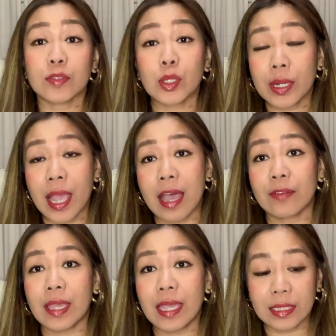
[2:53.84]
don't
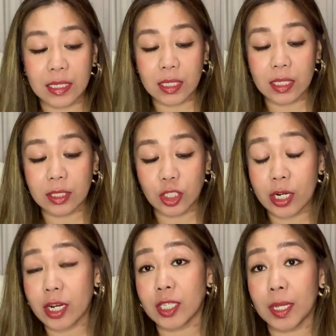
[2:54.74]
have any
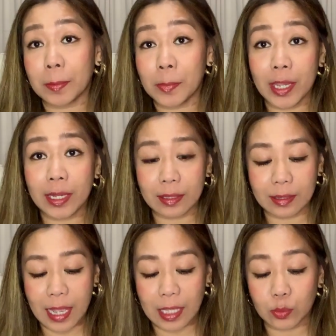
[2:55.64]
charging brick
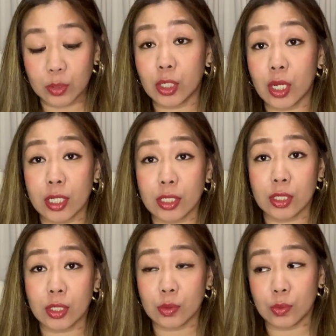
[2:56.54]
that would
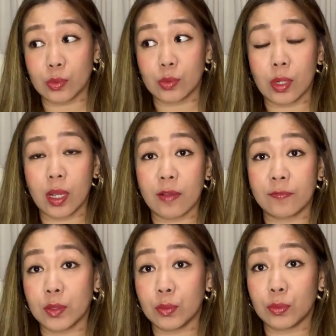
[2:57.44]
cost you a
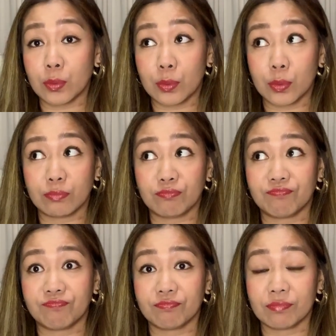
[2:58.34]
few
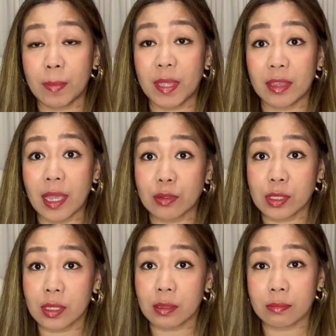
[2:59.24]
maybe a
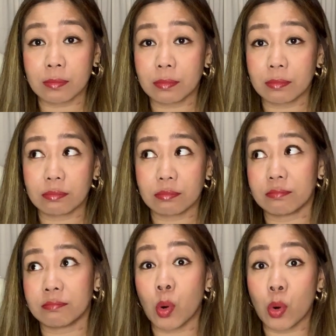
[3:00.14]
thousand
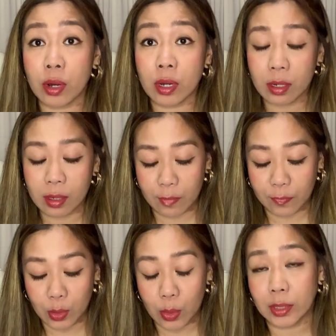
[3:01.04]
more
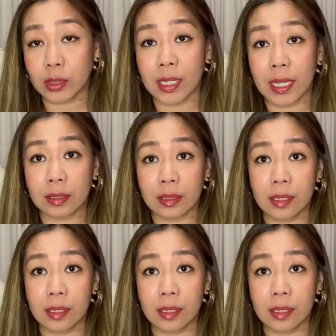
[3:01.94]
if you're going to get